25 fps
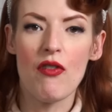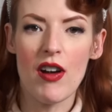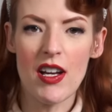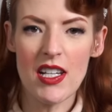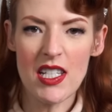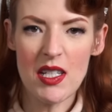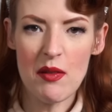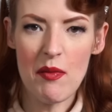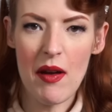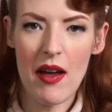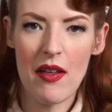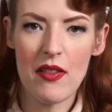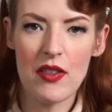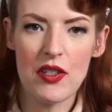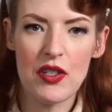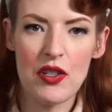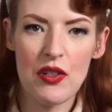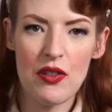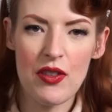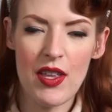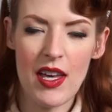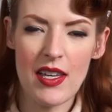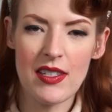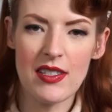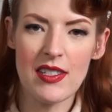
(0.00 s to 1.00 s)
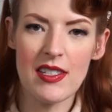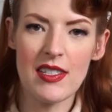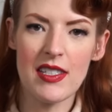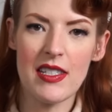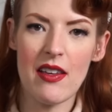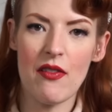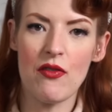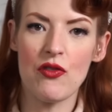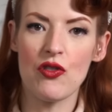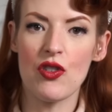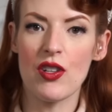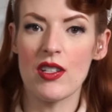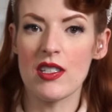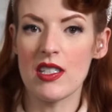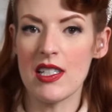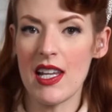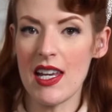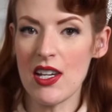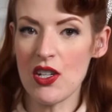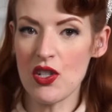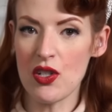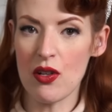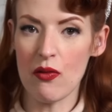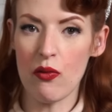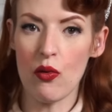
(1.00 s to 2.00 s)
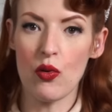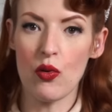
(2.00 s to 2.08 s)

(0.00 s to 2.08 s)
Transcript: Writing about the 2007 translation of